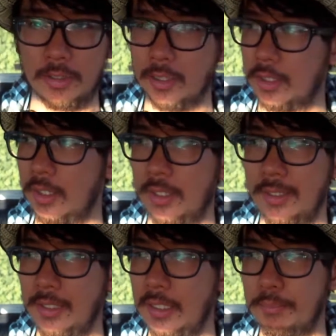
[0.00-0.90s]
like
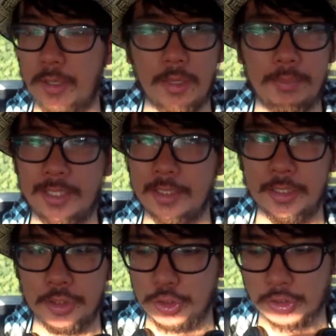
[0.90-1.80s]
in my opinion,
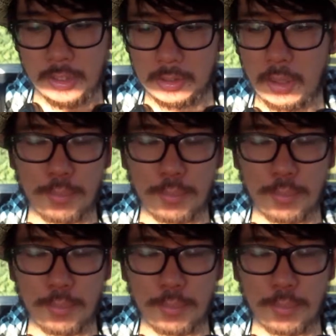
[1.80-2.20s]
is just like